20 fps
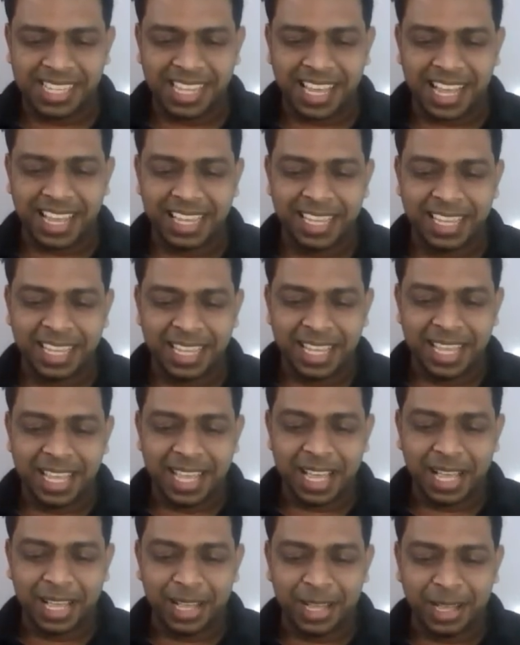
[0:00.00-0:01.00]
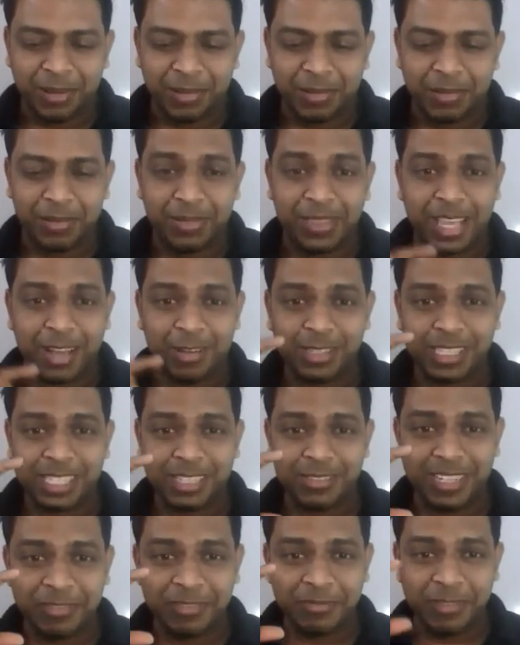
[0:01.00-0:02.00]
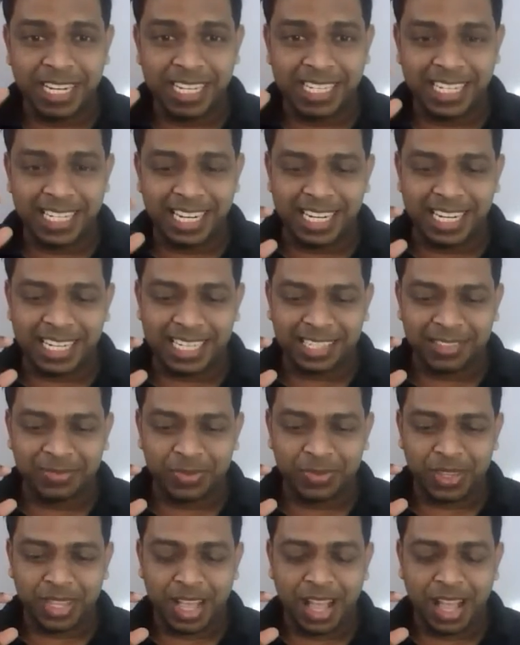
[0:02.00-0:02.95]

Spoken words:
guy, there was even a ventilator.